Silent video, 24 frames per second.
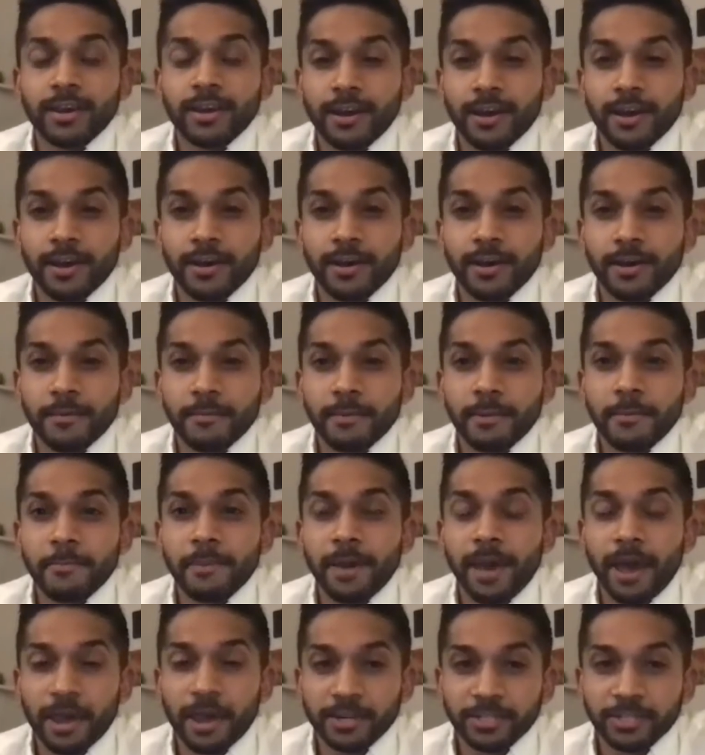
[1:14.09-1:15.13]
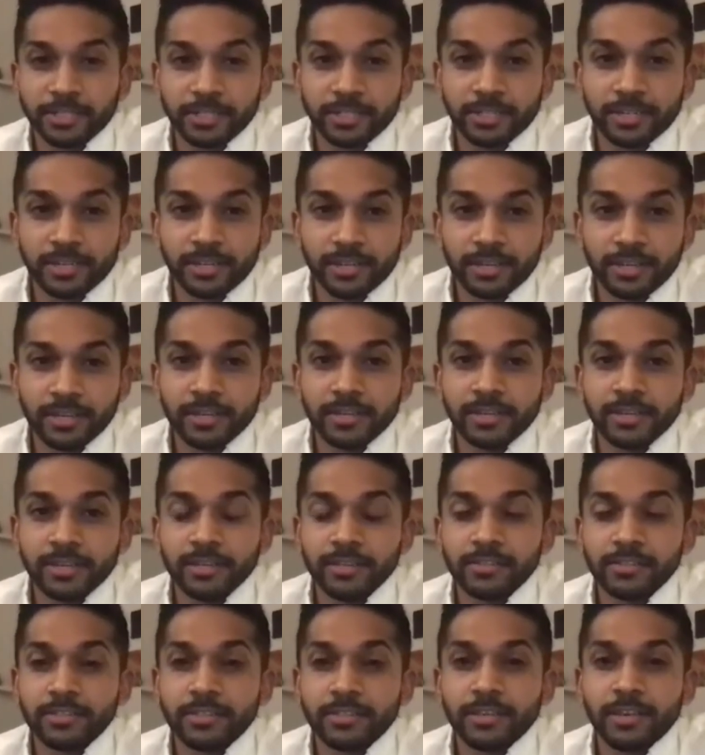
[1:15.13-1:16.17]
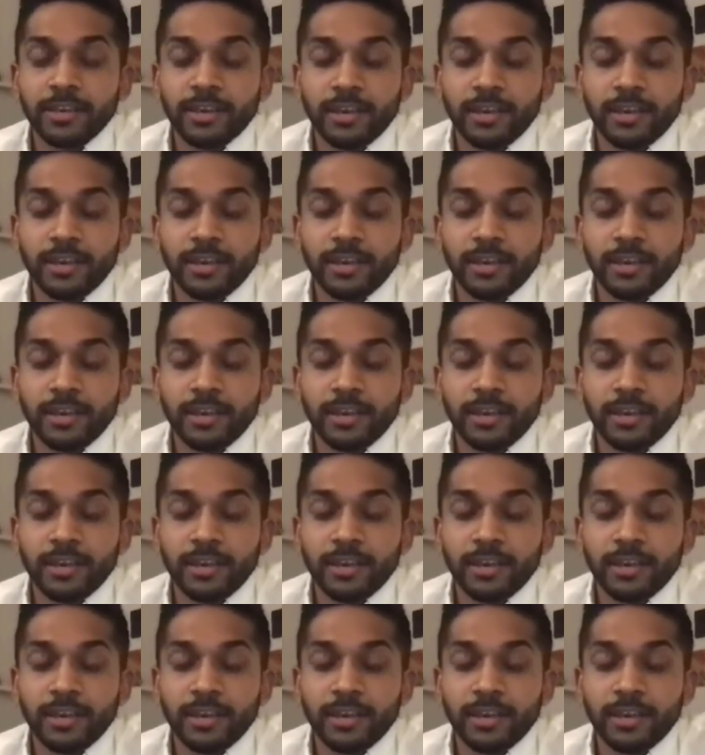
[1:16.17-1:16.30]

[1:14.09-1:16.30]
Uh, my passion is